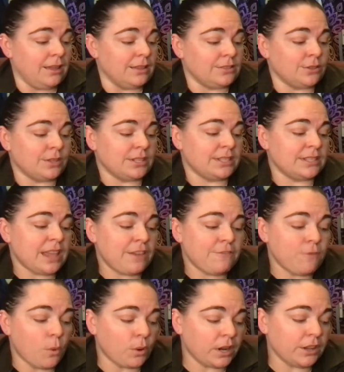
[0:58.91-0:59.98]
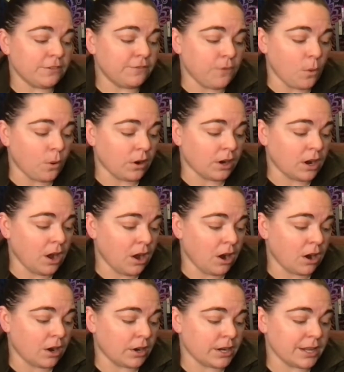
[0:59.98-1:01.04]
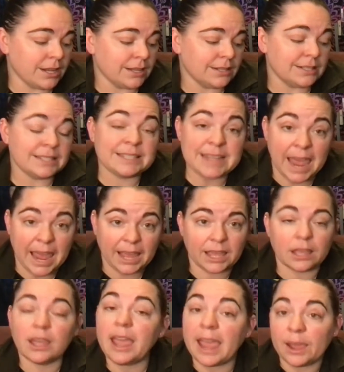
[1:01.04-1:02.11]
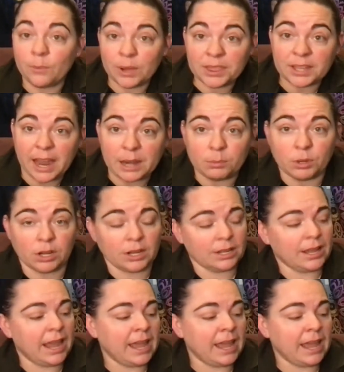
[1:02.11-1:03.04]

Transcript: So this is a 44 card deck with guidebook.